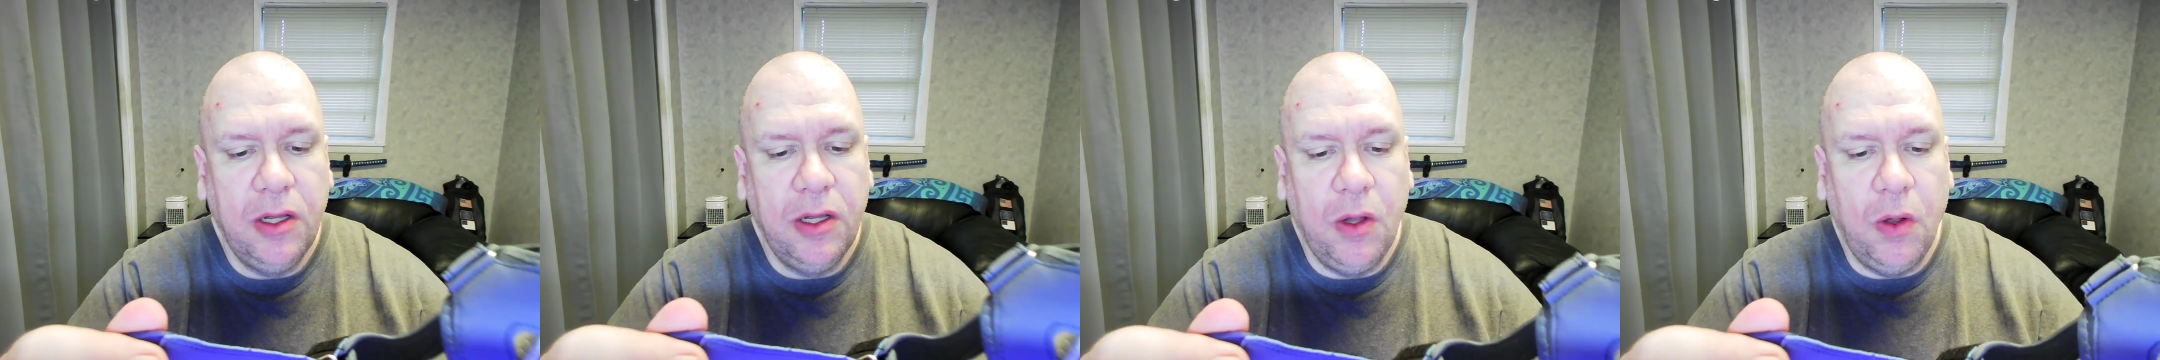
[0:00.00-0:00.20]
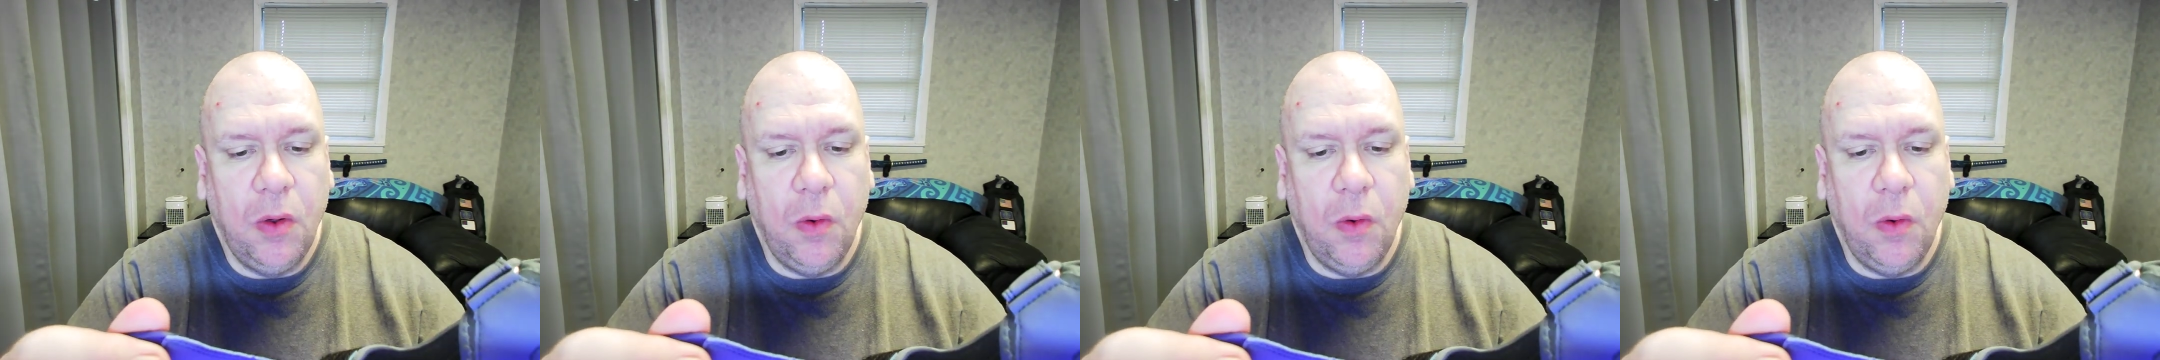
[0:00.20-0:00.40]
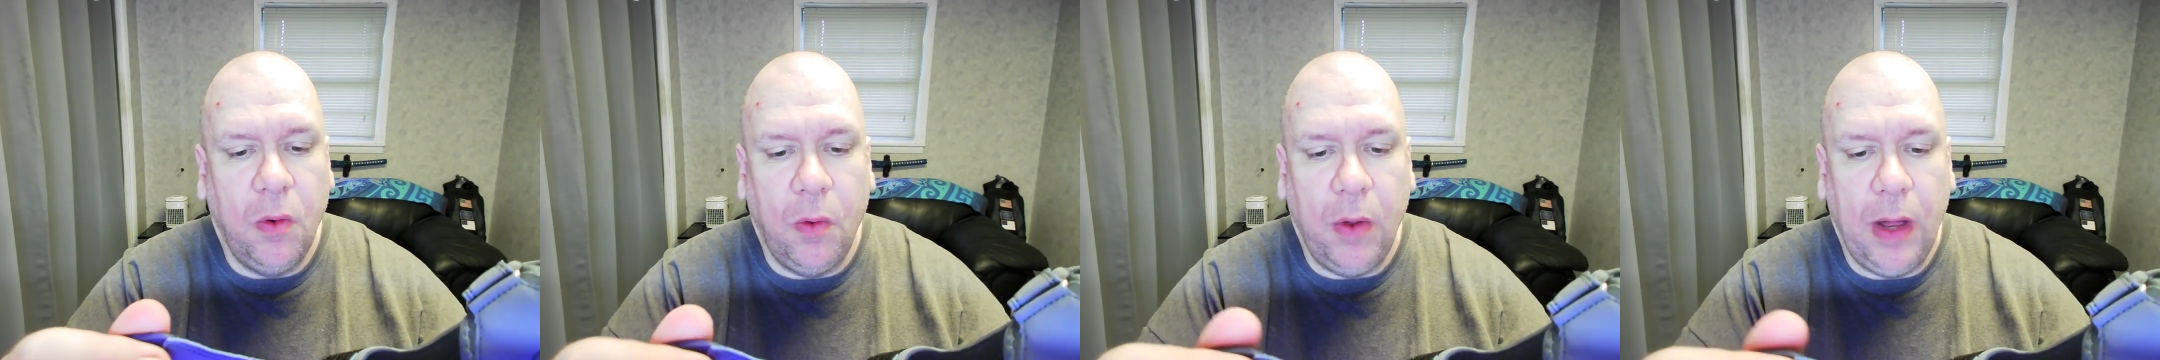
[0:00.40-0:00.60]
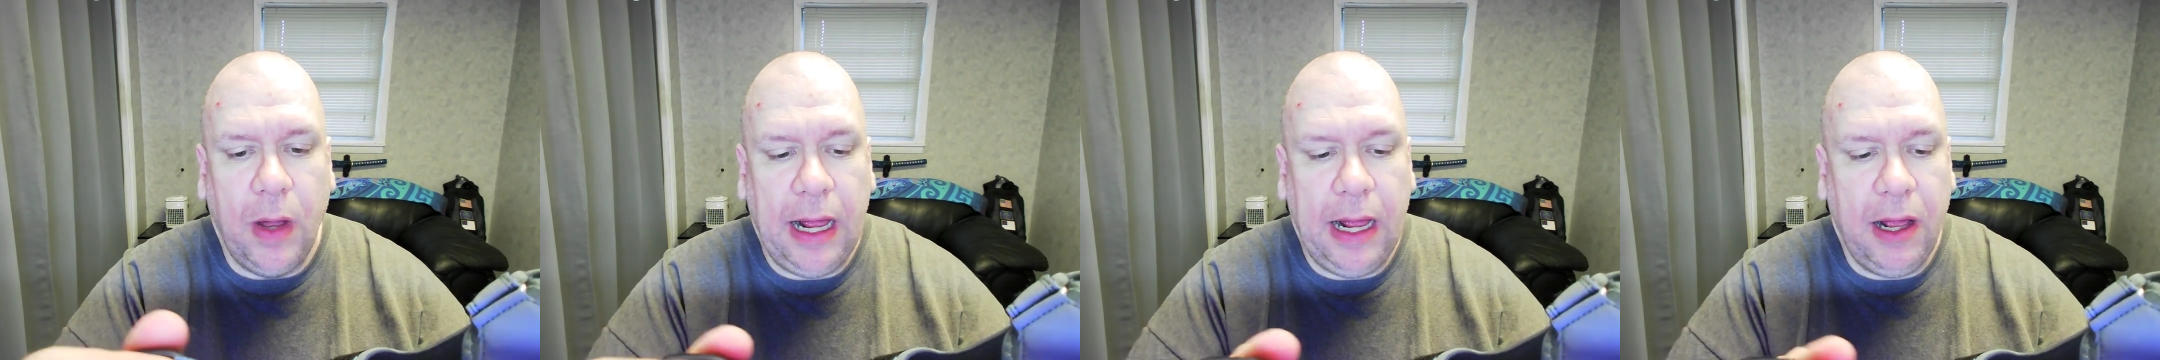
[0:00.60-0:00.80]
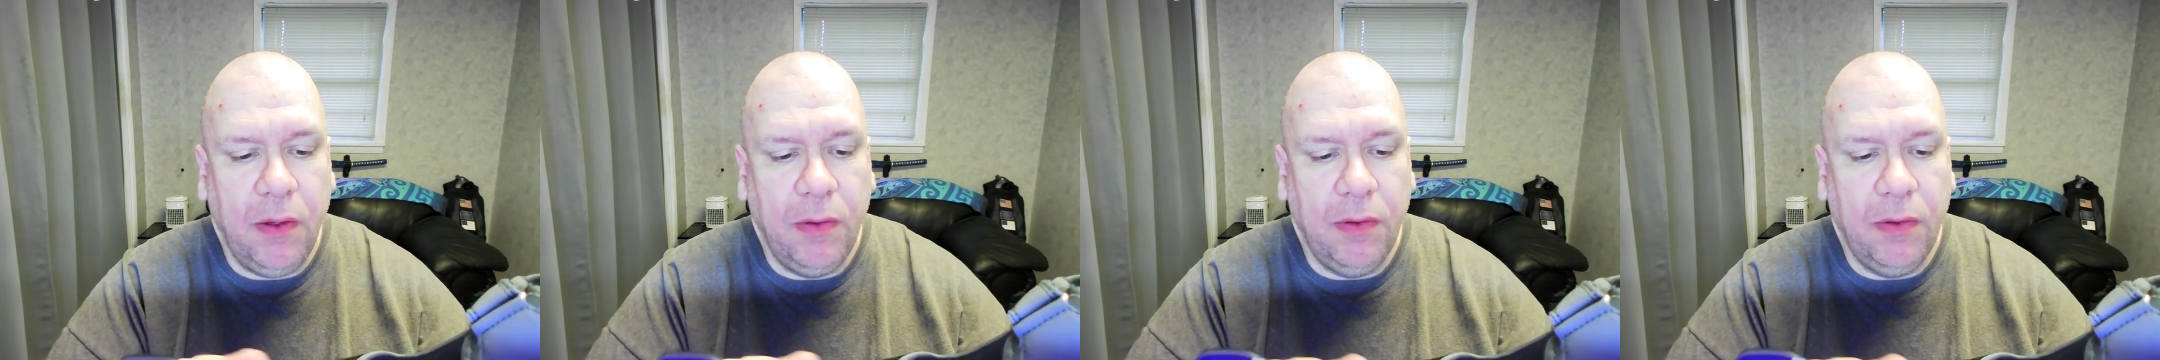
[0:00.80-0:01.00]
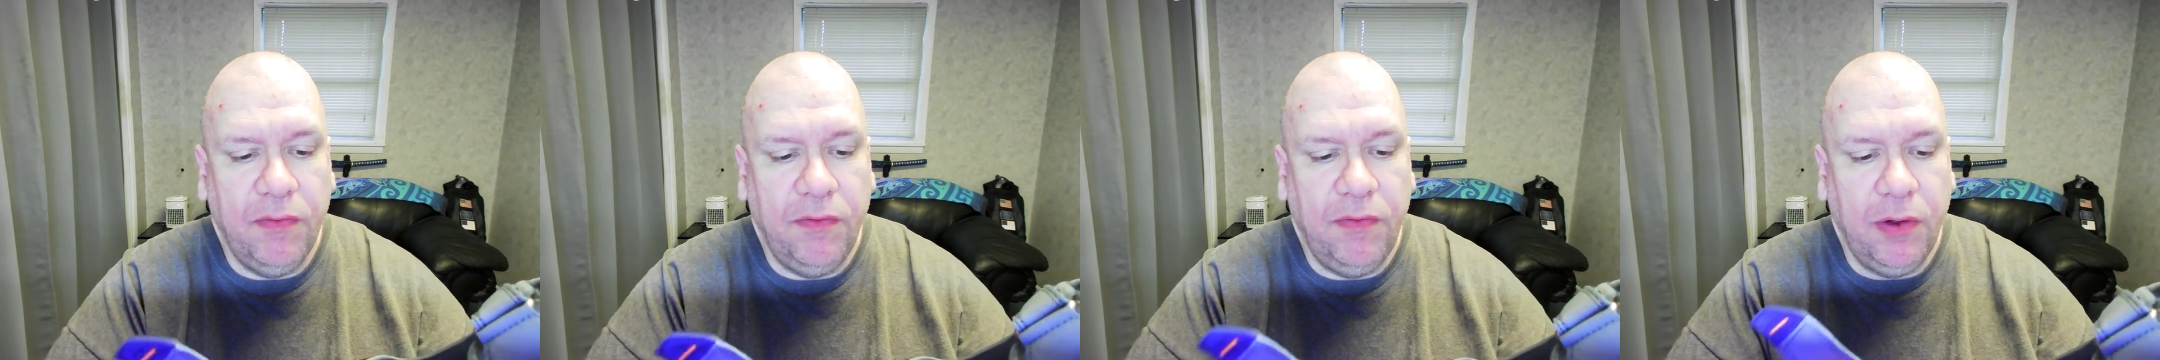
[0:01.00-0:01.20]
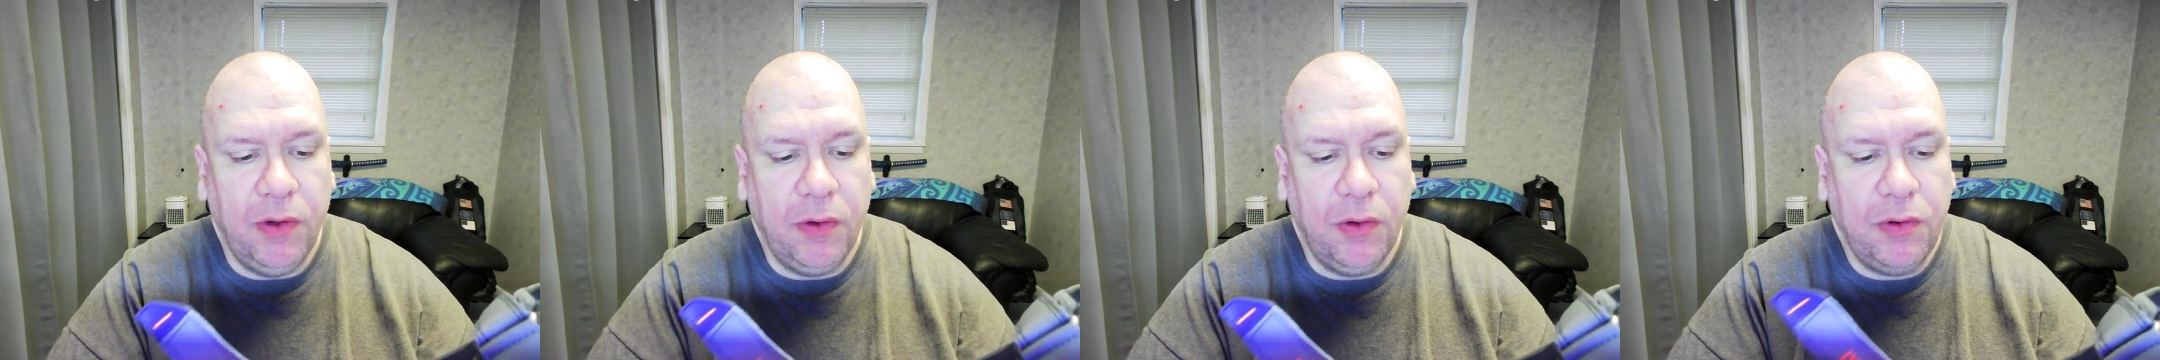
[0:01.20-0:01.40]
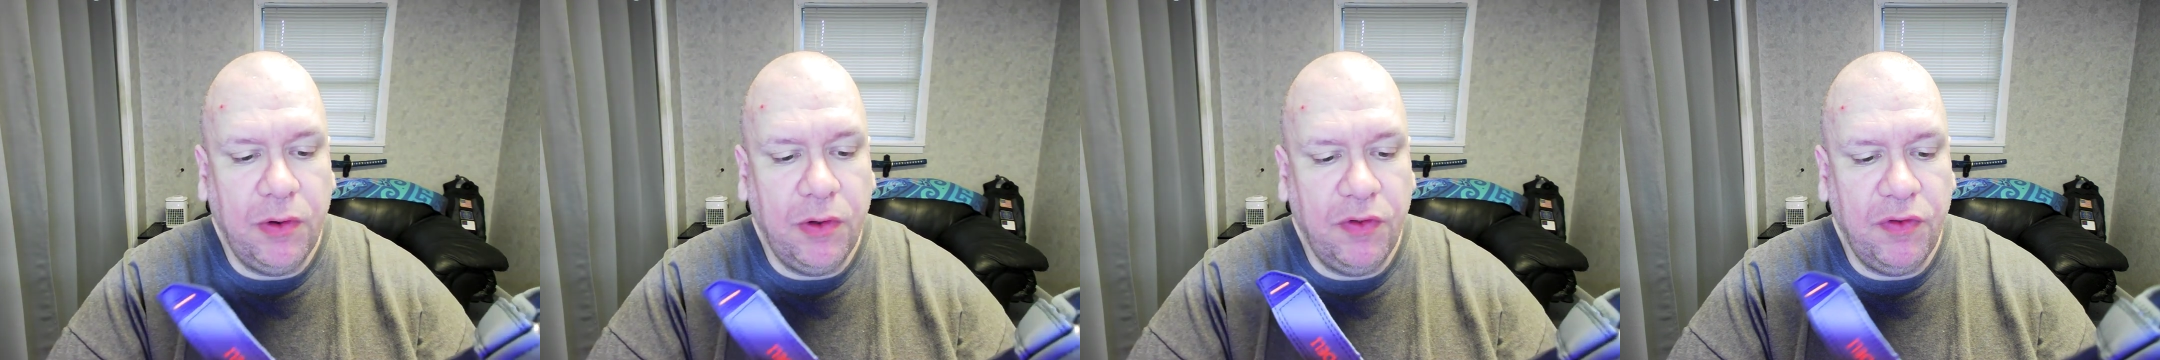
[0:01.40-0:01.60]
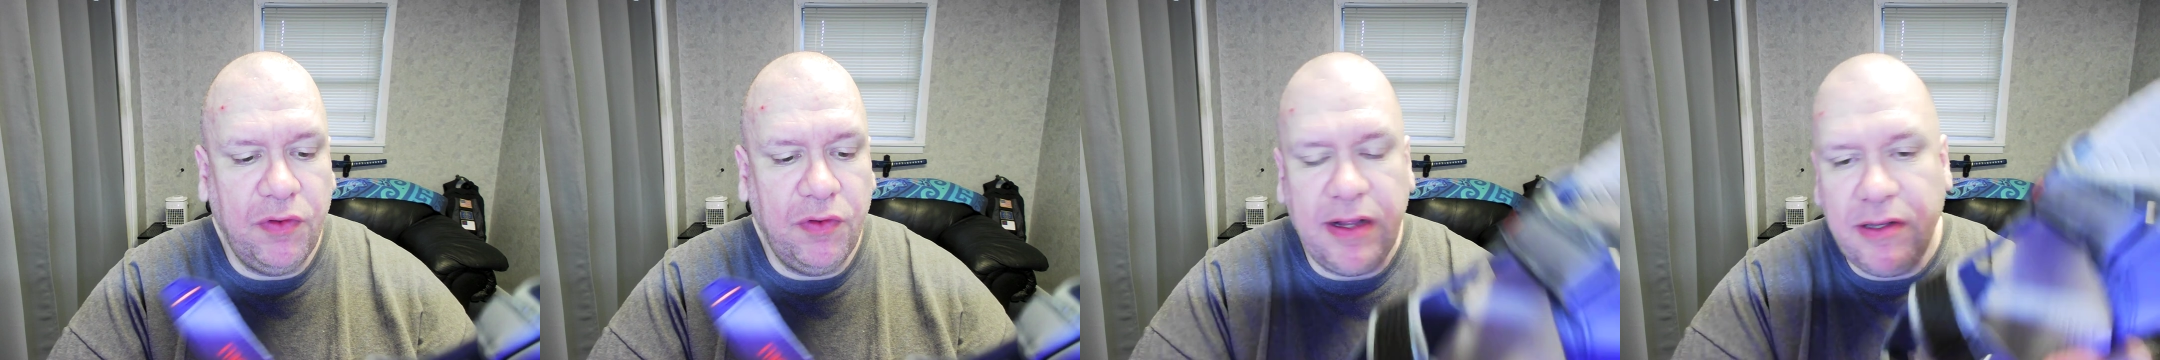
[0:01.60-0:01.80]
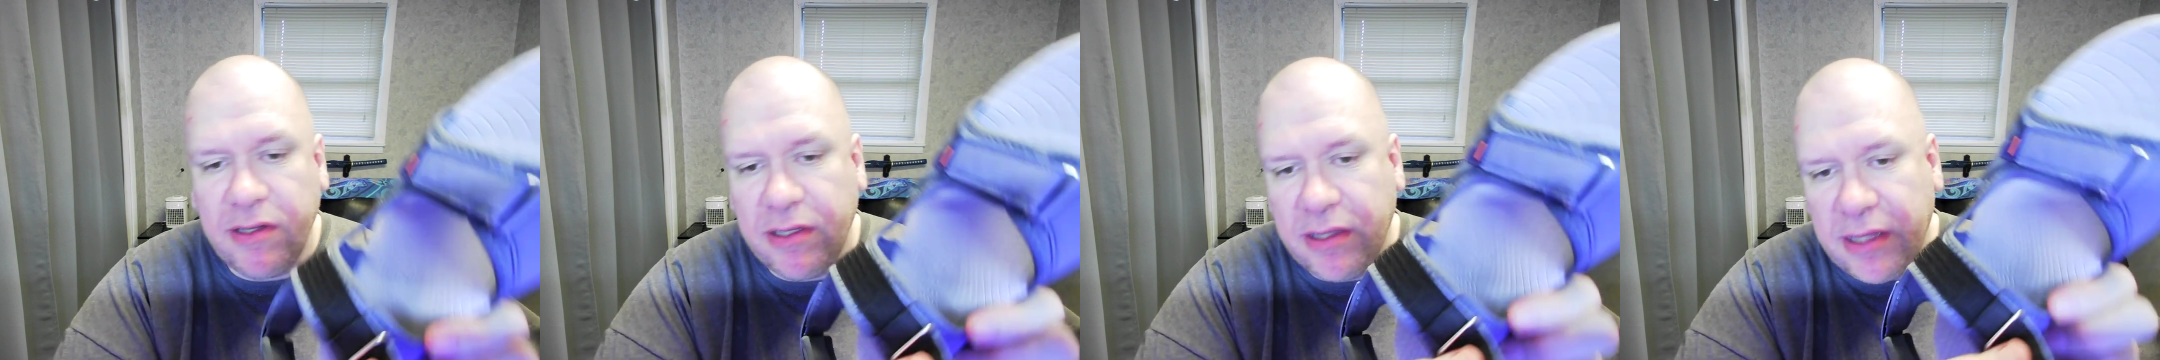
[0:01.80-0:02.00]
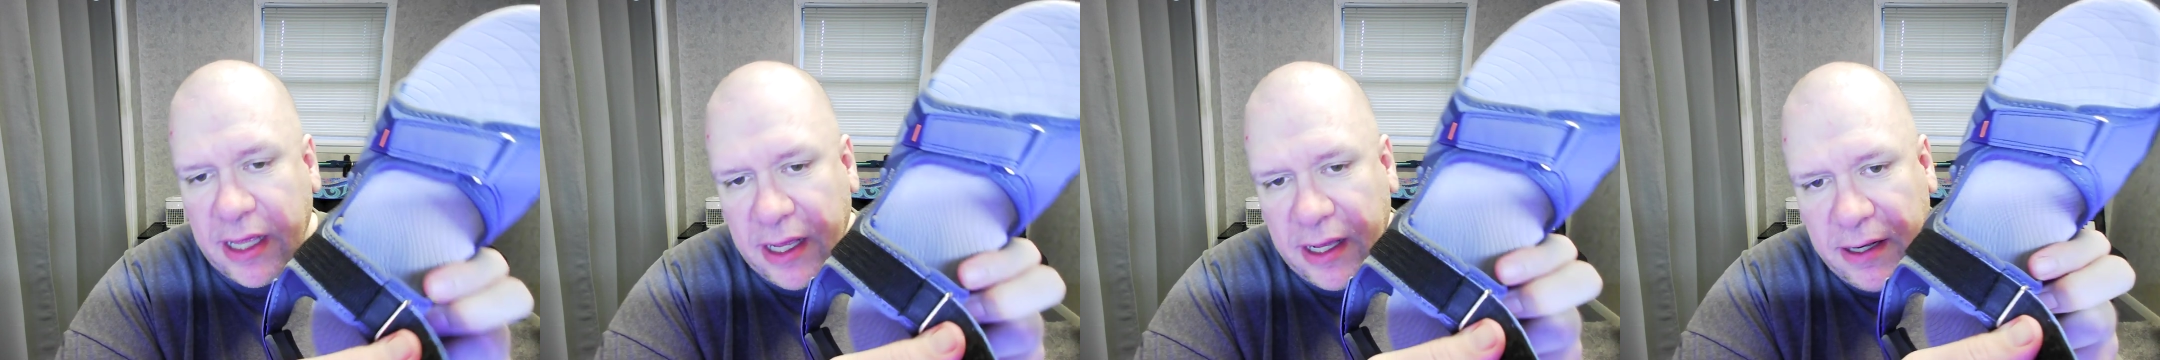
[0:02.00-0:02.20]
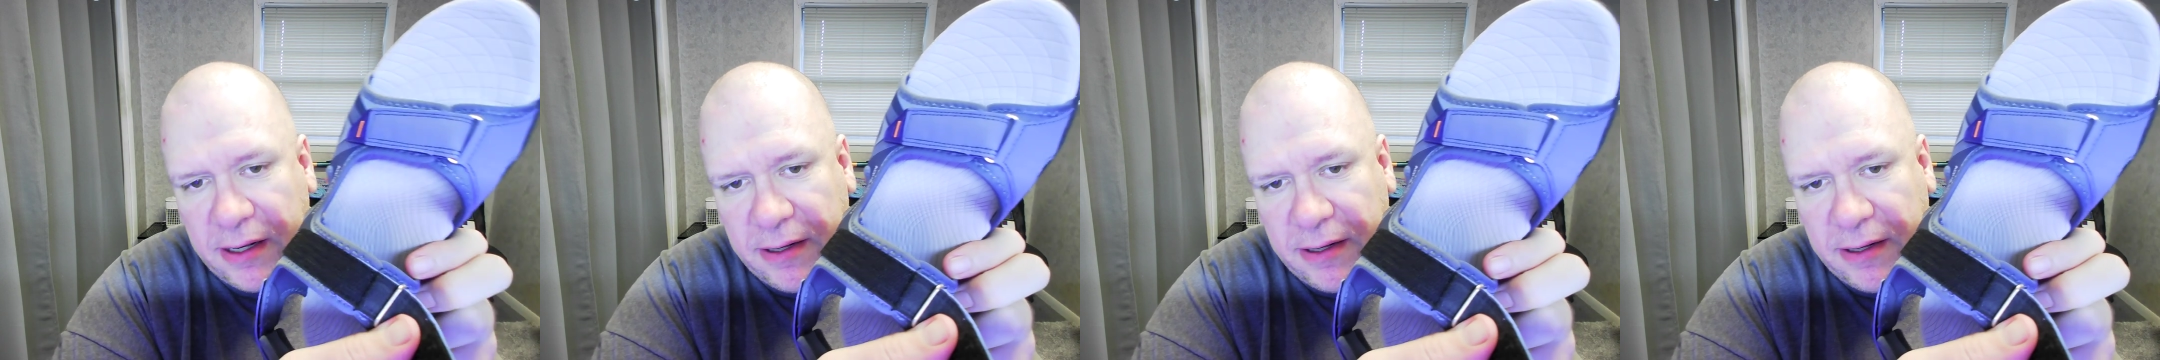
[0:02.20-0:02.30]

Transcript: Wow, the Velcro's nice with that.